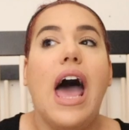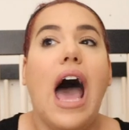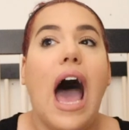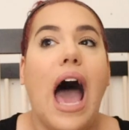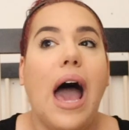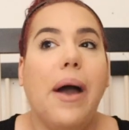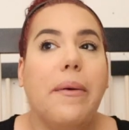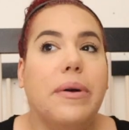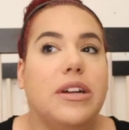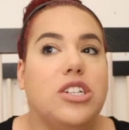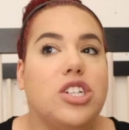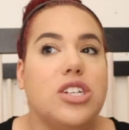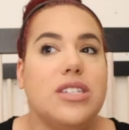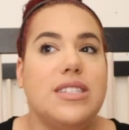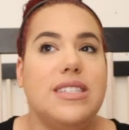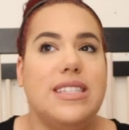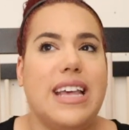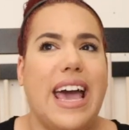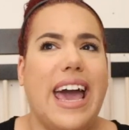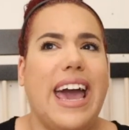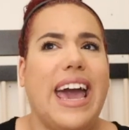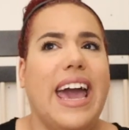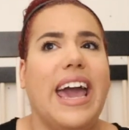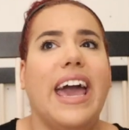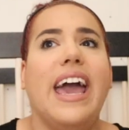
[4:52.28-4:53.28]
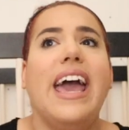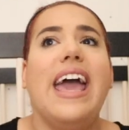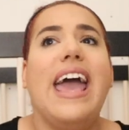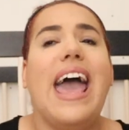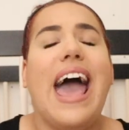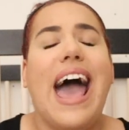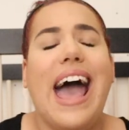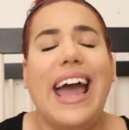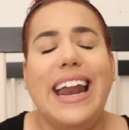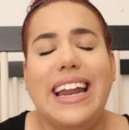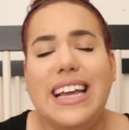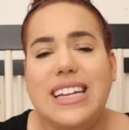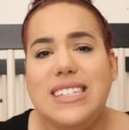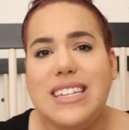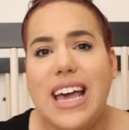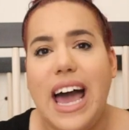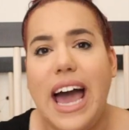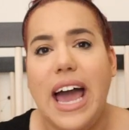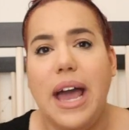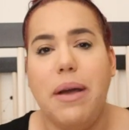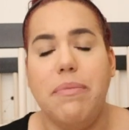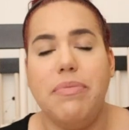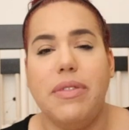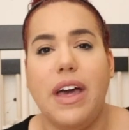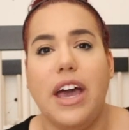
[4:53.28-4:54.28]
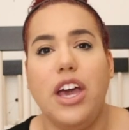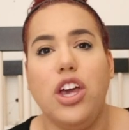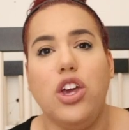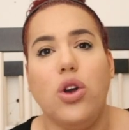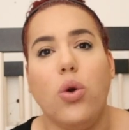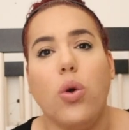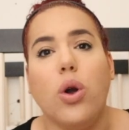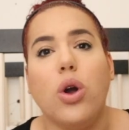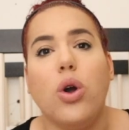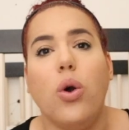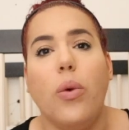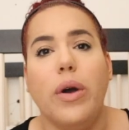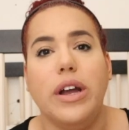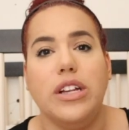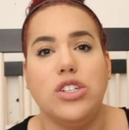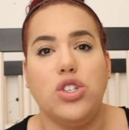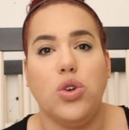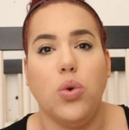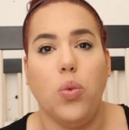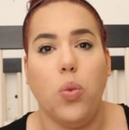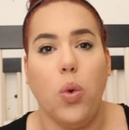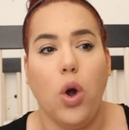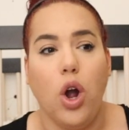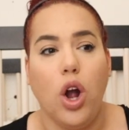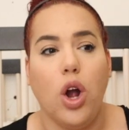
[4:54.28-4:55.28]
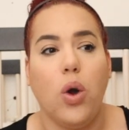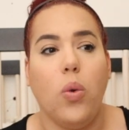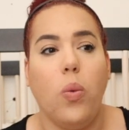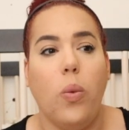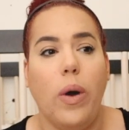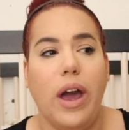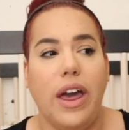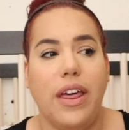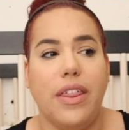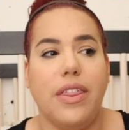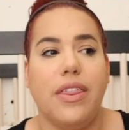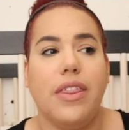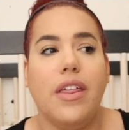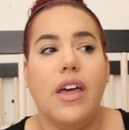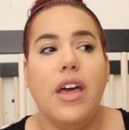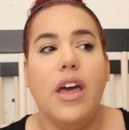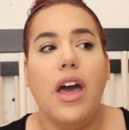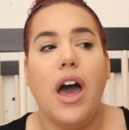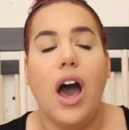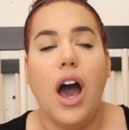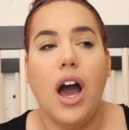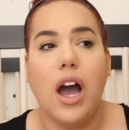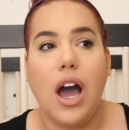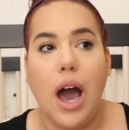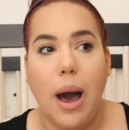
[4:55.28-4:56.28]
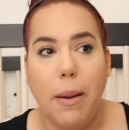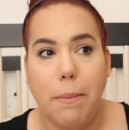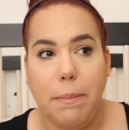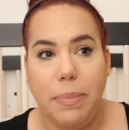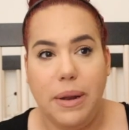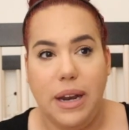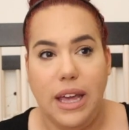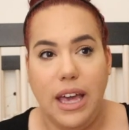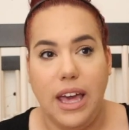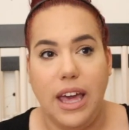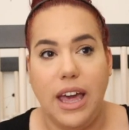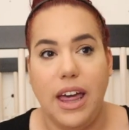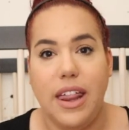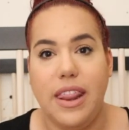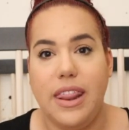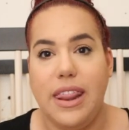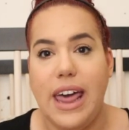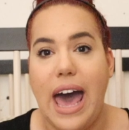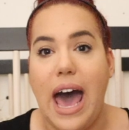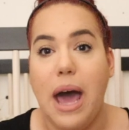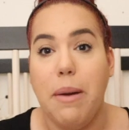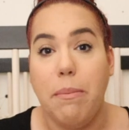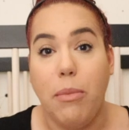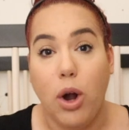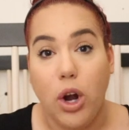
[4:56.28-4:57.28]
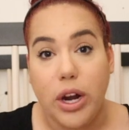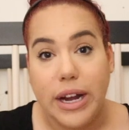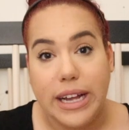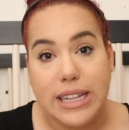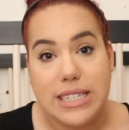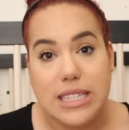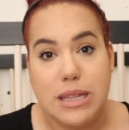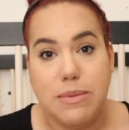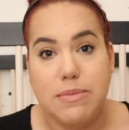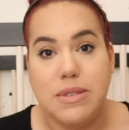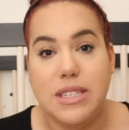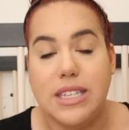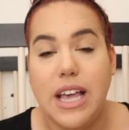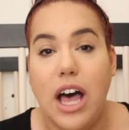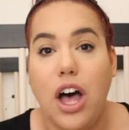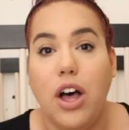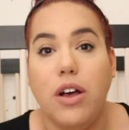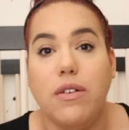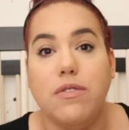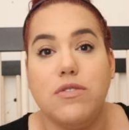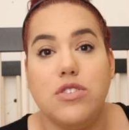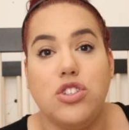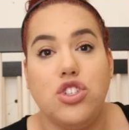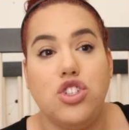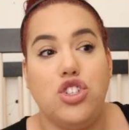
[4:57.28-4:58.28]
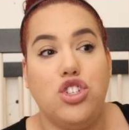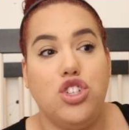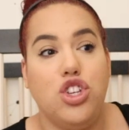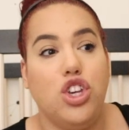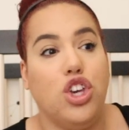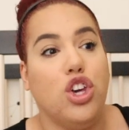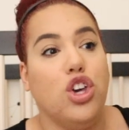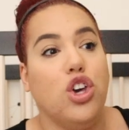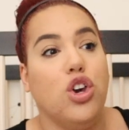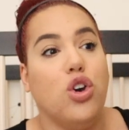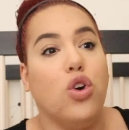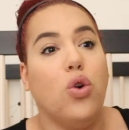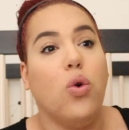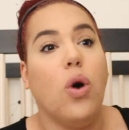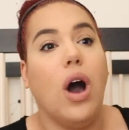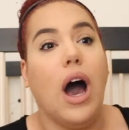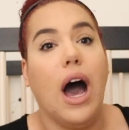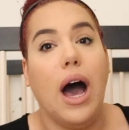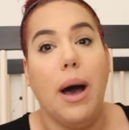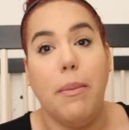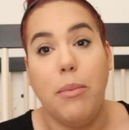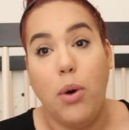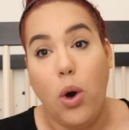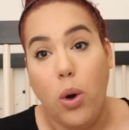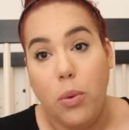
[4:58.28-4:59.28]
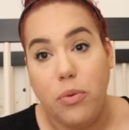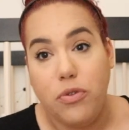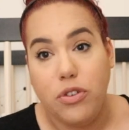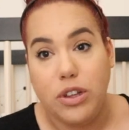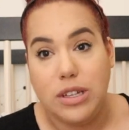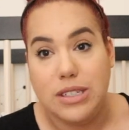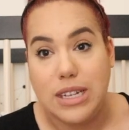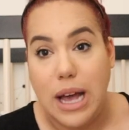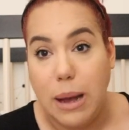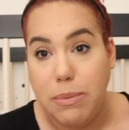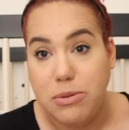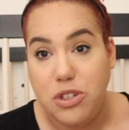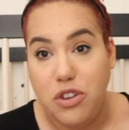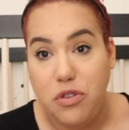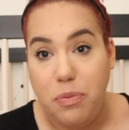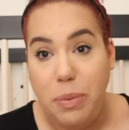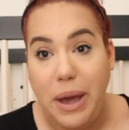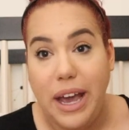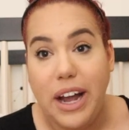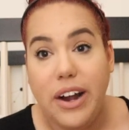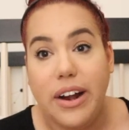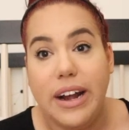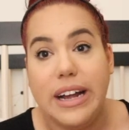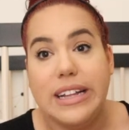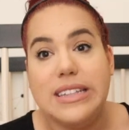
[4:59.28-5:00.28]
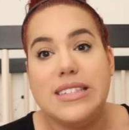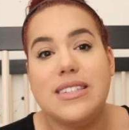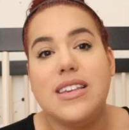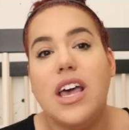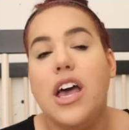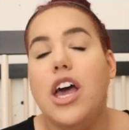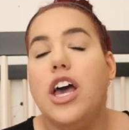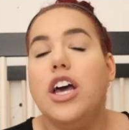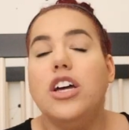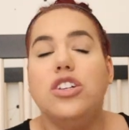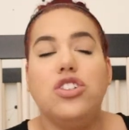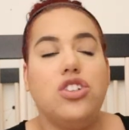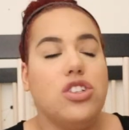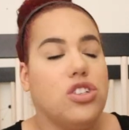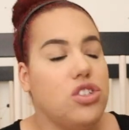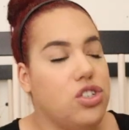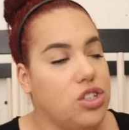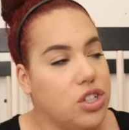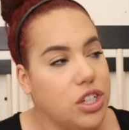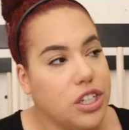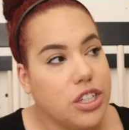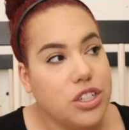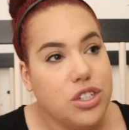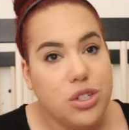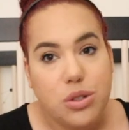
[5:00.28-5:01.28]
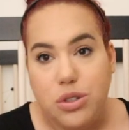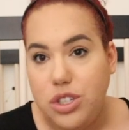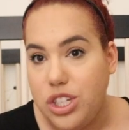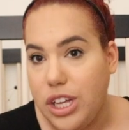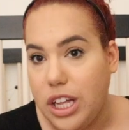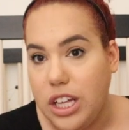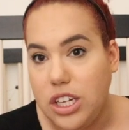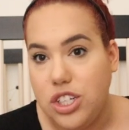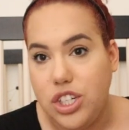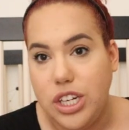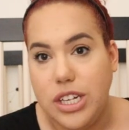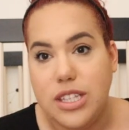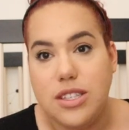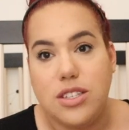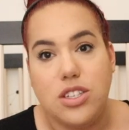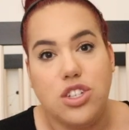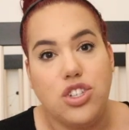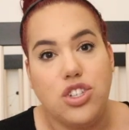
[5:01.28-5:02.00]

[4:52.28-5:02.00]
I would just say anytime that you're going to work with a company that markets themselves to hopeful adoptive parents, just do your due diligence